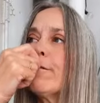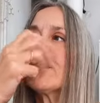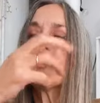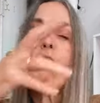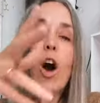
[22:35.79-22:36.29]
if
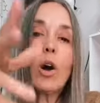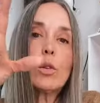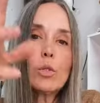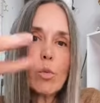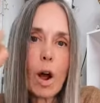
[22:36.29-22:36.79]
it's the
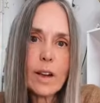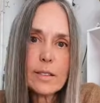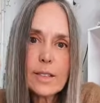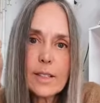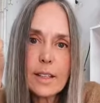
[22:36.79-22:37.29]
old
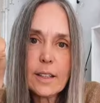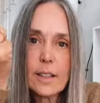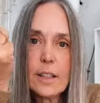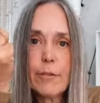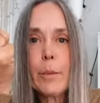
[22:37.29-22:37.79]

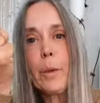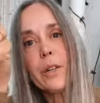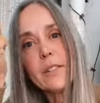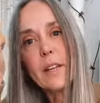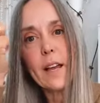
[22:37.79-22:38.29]
wineskin, if the
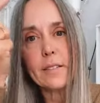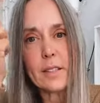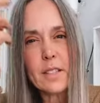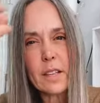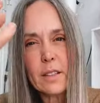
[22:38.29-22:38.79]
person
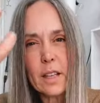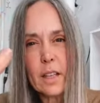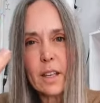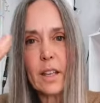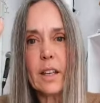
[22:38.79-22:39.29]
hasn't done the
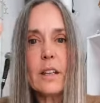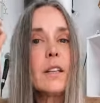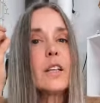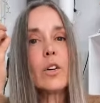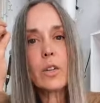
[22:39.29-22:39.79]
inner
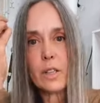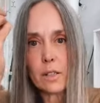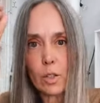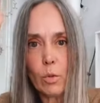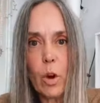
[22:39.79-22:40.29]
healing, or they're
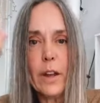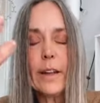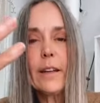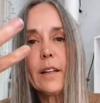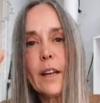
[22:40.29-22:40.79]
still
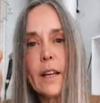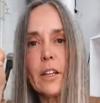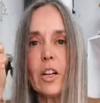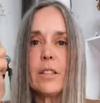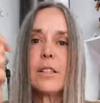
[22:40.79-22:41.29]
working in
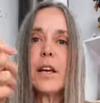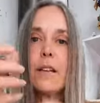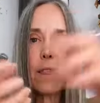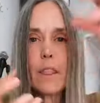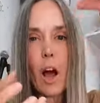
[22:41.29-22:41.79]
ego
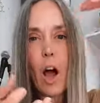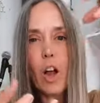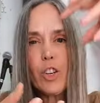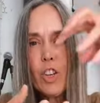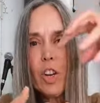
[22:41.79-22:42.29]
state, the
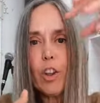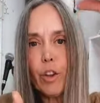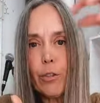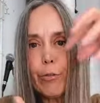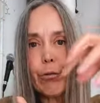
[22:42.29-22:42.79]

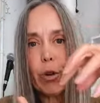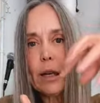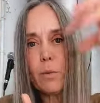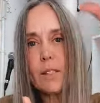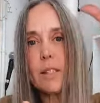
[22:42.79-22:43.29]
new
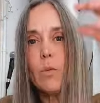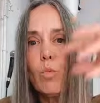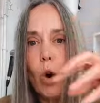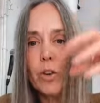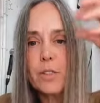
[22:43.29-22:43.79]
frequency
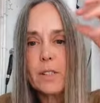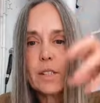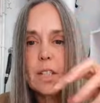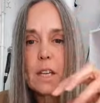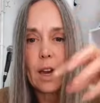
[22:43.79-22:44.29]
won't
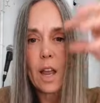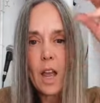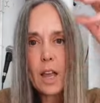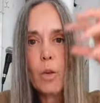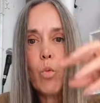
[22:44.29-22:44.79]
stick.
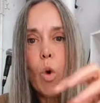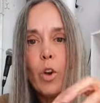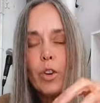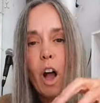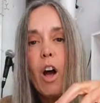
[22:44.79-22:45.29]
It
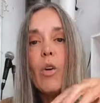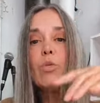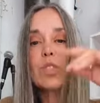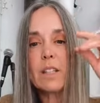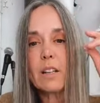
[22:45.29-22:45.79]
won't
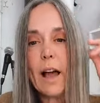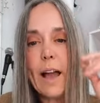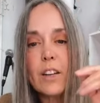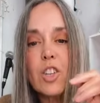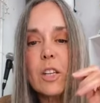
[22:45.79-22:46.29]
hold. It'll
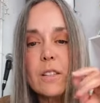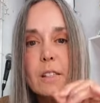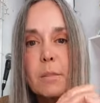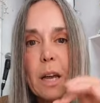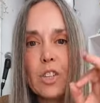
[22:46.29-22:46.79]
actually
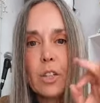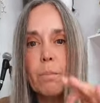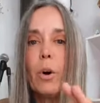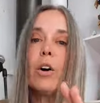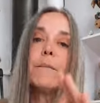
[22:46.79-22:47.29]
smash the
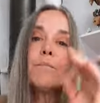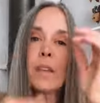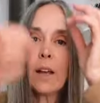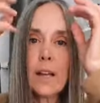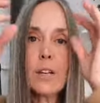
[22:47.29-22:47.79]
pot.
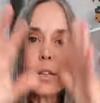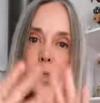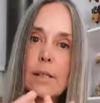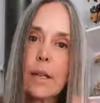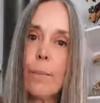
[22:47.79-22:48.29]
It'll
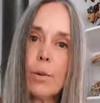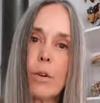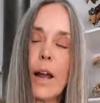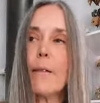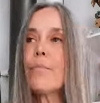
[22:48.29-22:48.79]

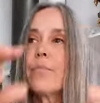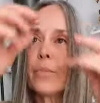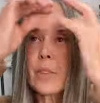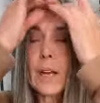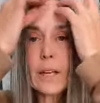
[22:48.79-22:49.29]
separate.
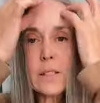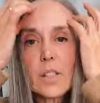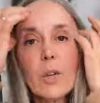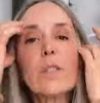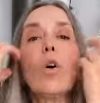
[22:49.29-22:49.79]
And
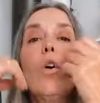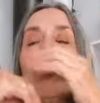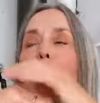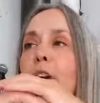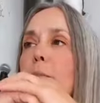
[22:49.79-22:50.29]
so it's
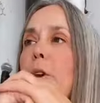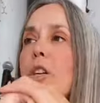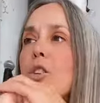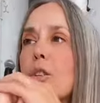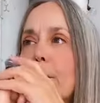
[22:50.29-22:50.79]
all
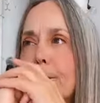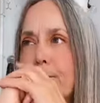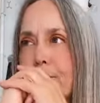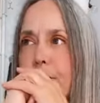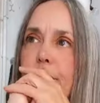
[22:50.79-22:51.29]
vibrational.